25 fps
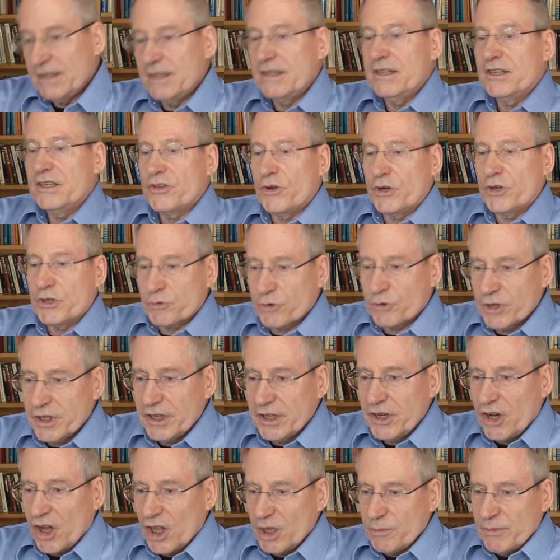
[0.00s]
So it's really
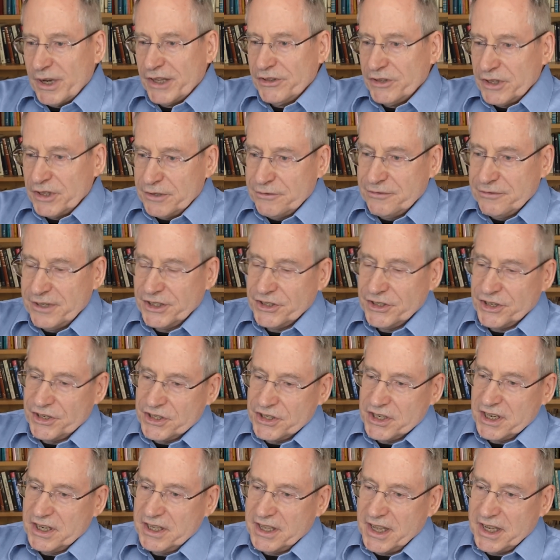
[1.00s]
all about the
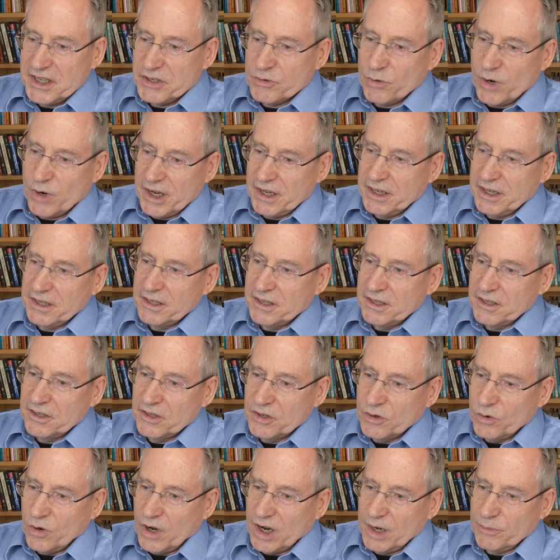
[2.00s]
efficiency. That's why
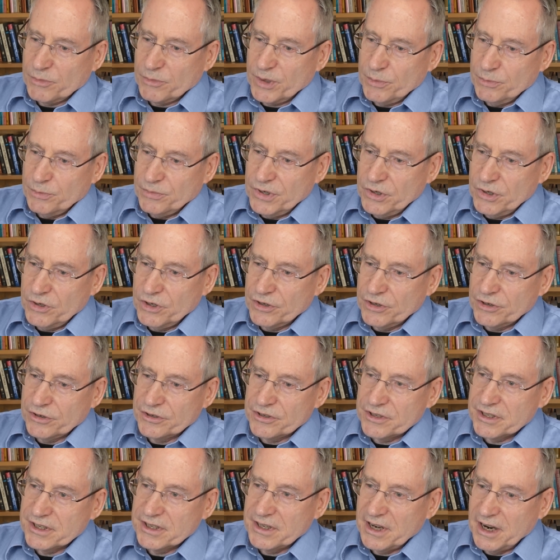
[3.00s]
quantum
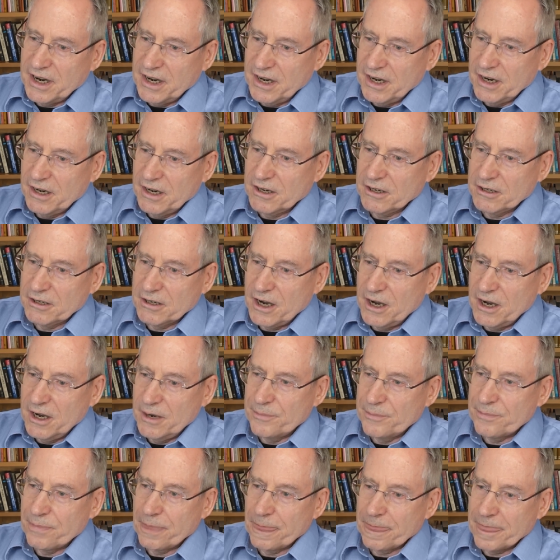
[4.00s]
computers are,
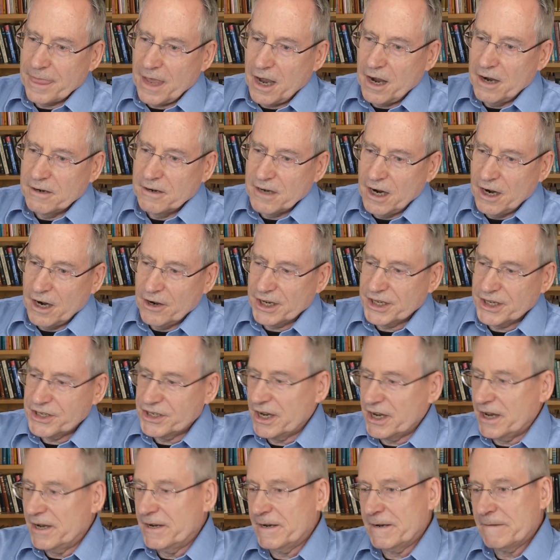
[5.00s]
um, are
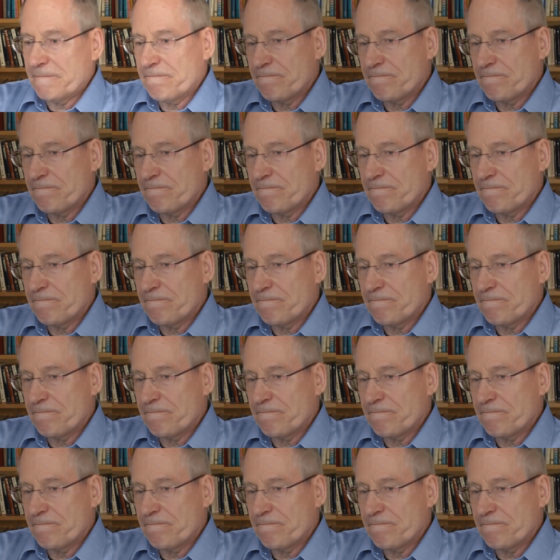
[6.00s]
exciting.